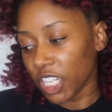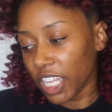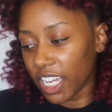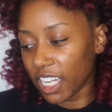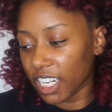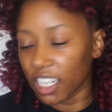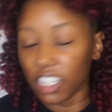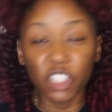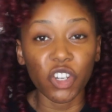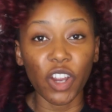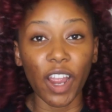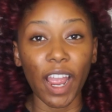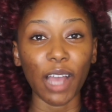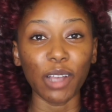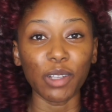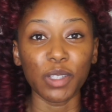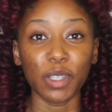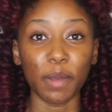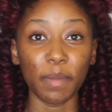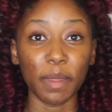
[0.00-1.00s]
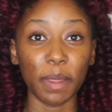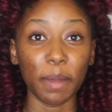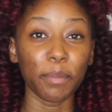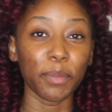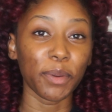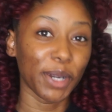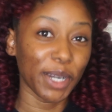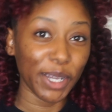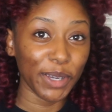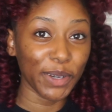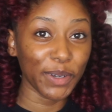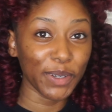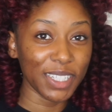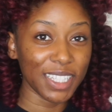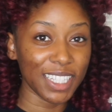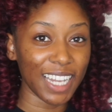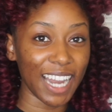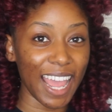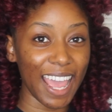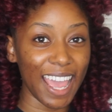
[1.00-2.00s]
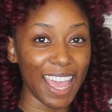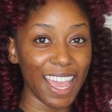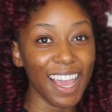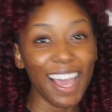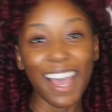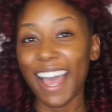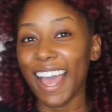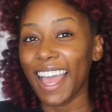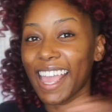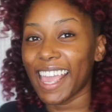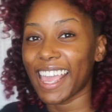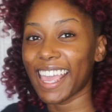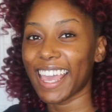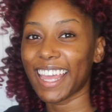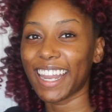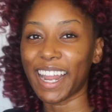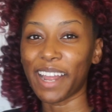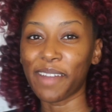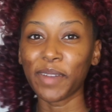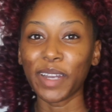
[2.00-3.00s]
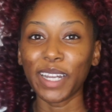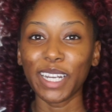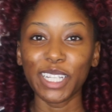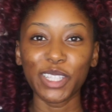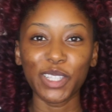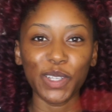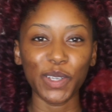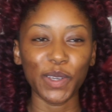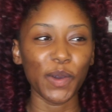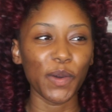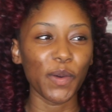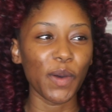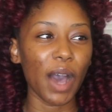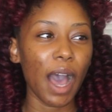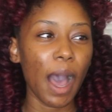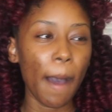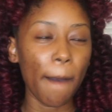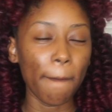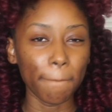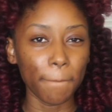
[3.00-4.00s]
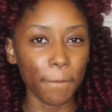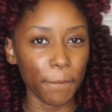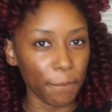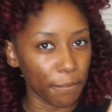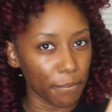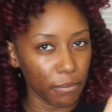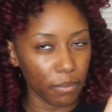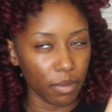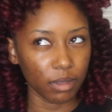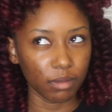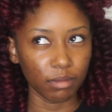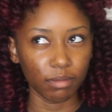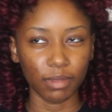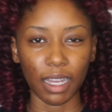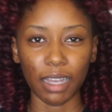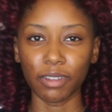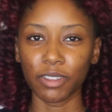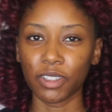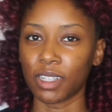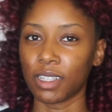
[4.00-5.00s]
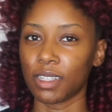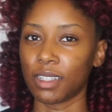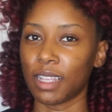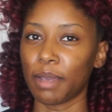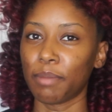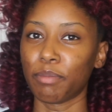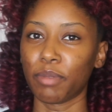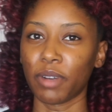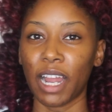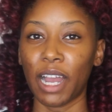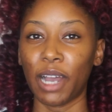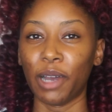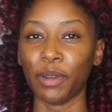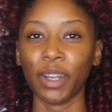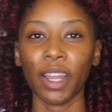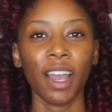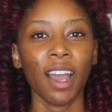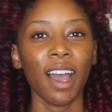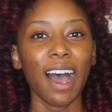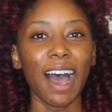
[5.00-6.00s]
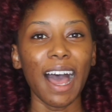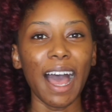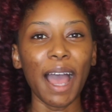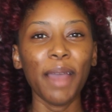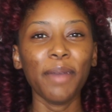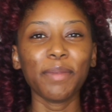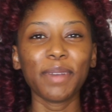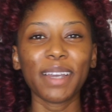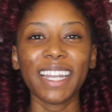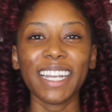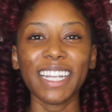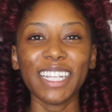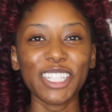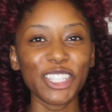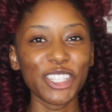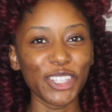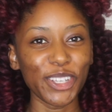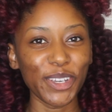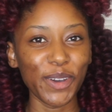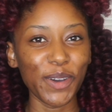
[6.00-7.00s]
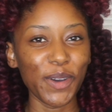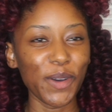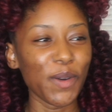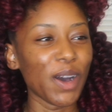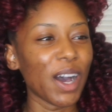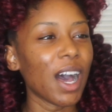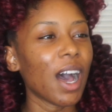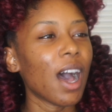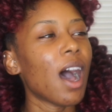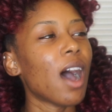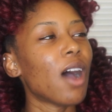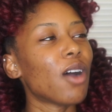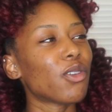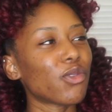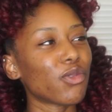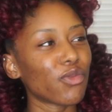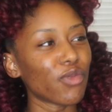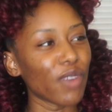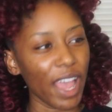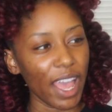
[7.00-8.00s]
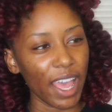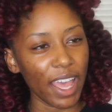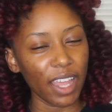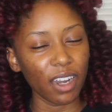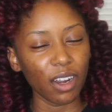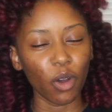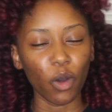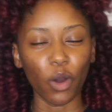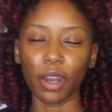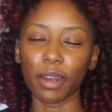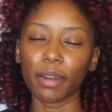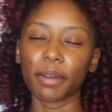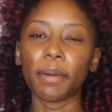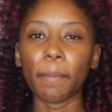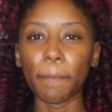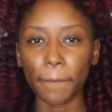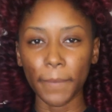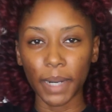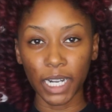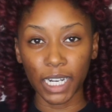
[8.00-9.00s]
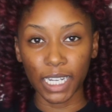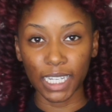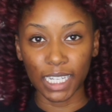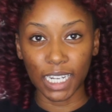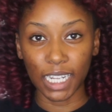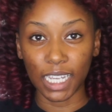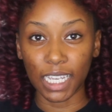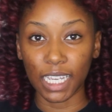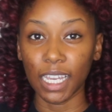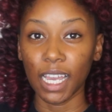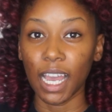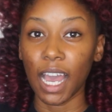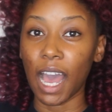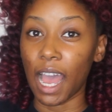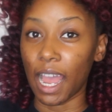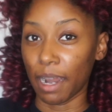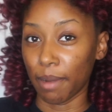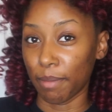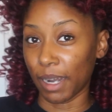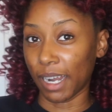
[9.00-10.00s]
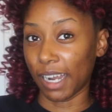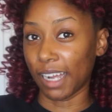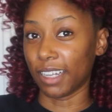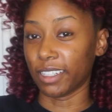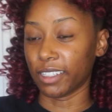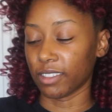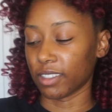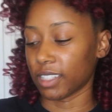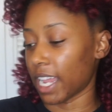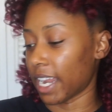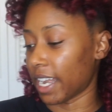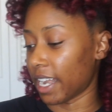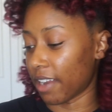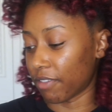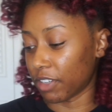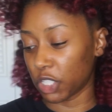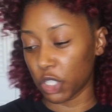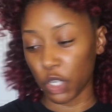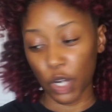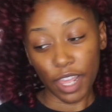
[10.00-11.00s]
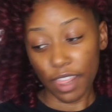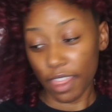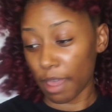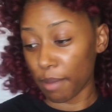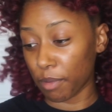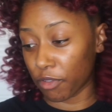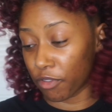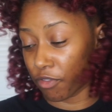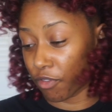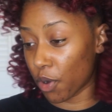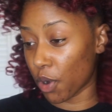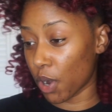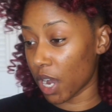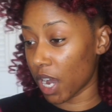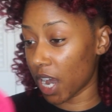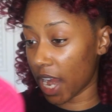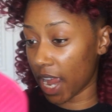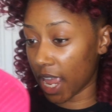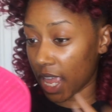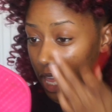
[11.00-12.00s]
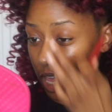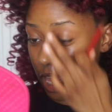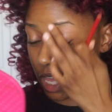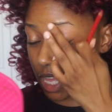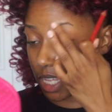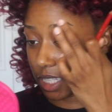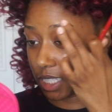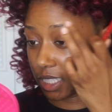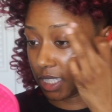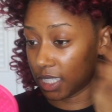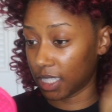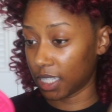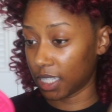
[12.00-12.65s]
gonna try out something pretty cool today and I'm gonna do, I was gonna say brown. I'm gonna do red or burgundy eyebrows. I never tried that before, and